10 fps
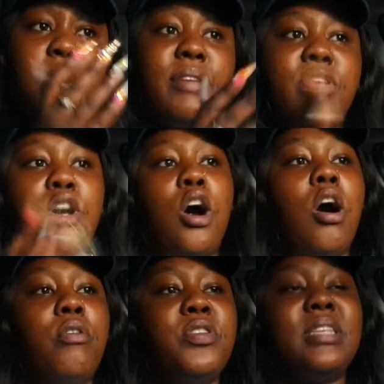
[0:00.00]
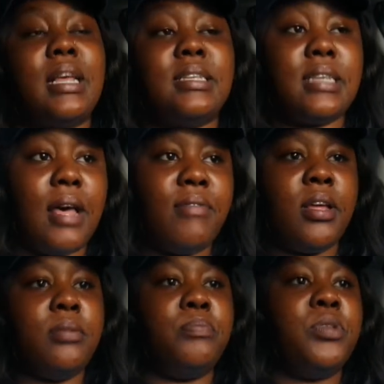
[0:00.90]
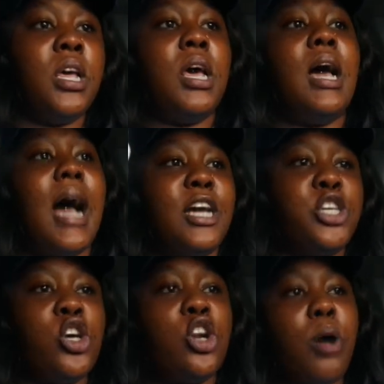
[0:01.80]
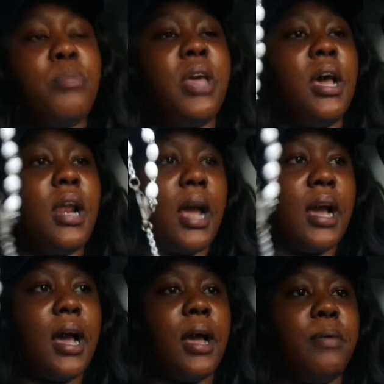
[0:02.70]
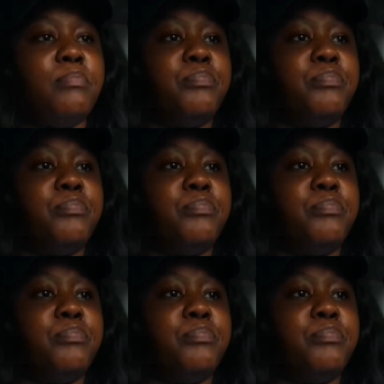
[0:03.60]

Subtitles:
leaving her office at 7. I showed up there like at,